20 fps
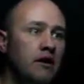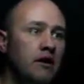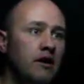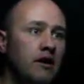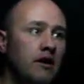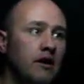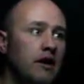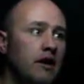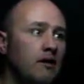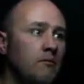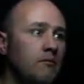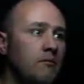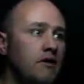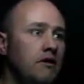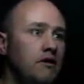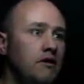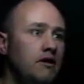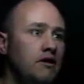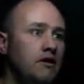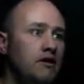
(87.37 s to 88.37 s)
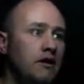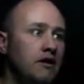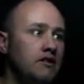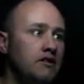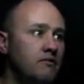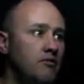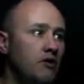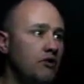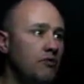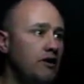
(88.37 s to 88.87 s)
That's the
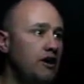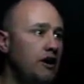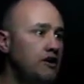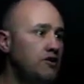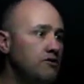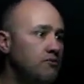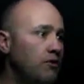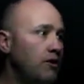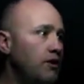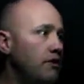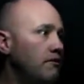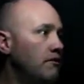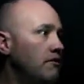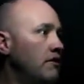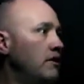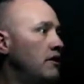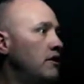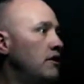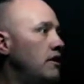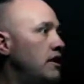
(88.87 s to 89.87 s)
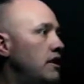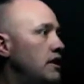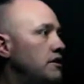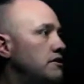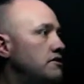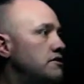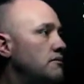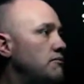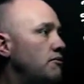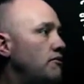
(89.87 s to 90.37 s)
multiplication one. And to
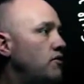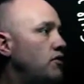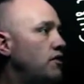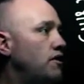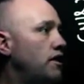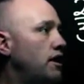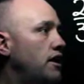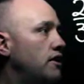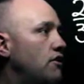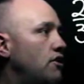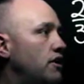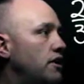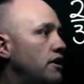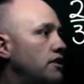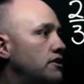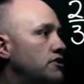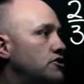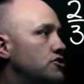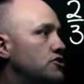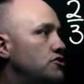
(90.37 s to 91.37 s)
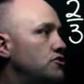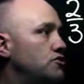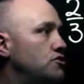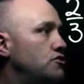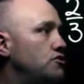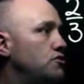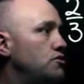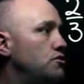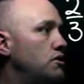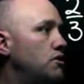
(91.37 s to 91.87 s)
simplify that, I get
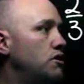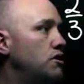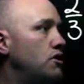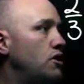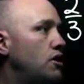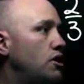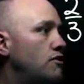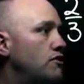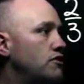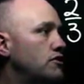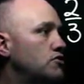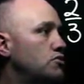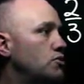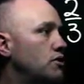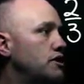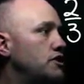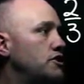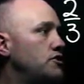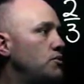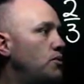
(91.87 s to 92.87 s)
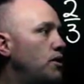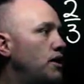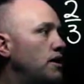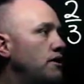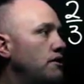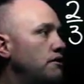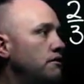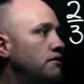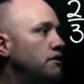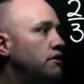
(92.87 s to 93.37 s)
2 over
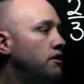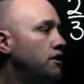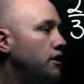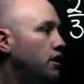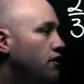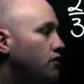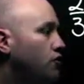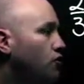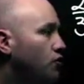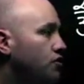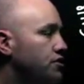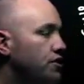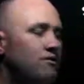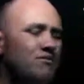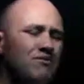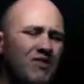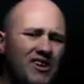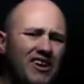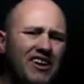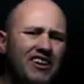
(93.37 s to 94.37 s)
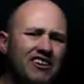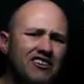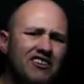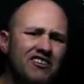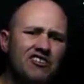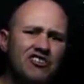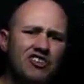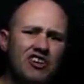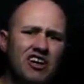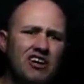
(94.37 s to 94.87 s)
21. And of course, I need to
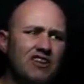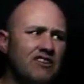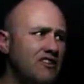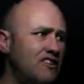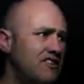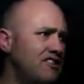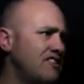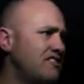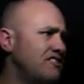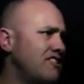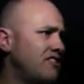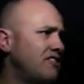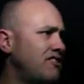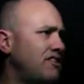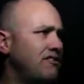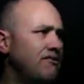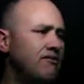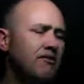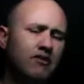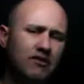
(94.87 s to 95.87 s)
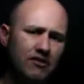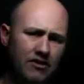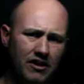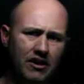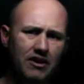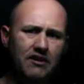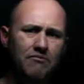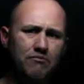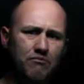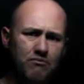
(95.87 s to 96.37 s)
just check that this doesn't
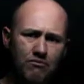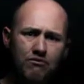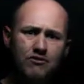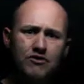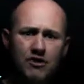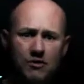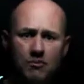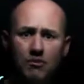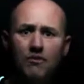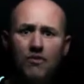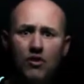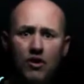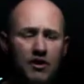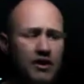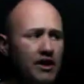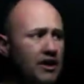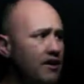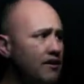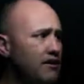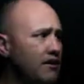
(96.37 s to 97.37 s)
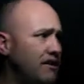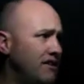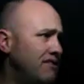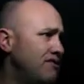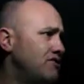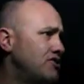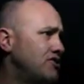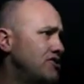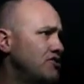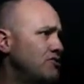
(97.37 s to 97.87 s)
then simplify down,
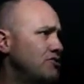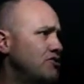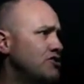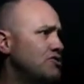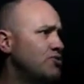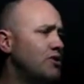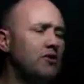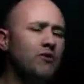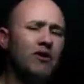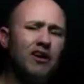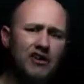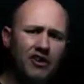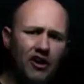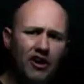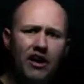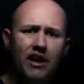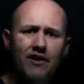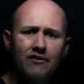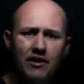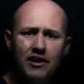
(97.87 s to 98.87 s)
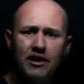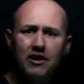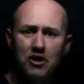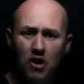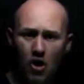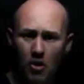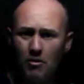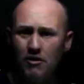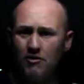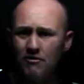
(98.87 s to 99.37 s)
and 2 and 21 don't have any
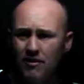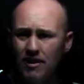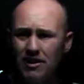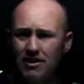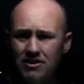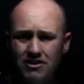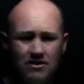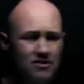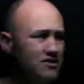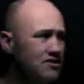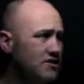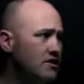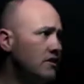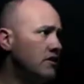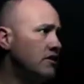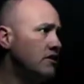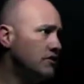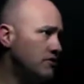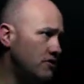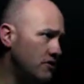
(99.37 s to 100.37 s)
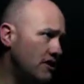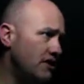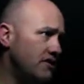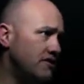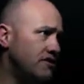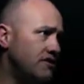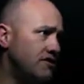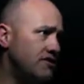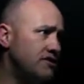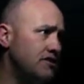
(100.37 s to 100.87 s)
common factors, so that's
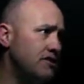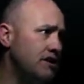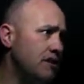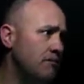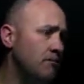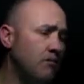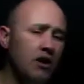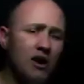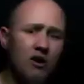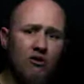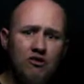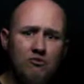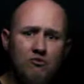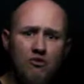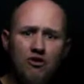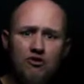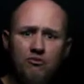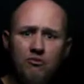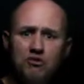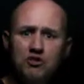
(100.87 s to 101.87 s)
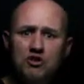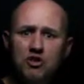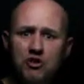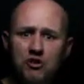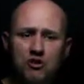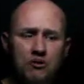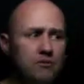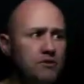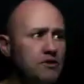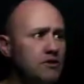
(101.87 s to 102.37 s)
its lowest possible
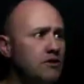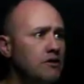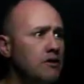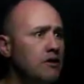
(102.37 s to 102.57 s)
terms.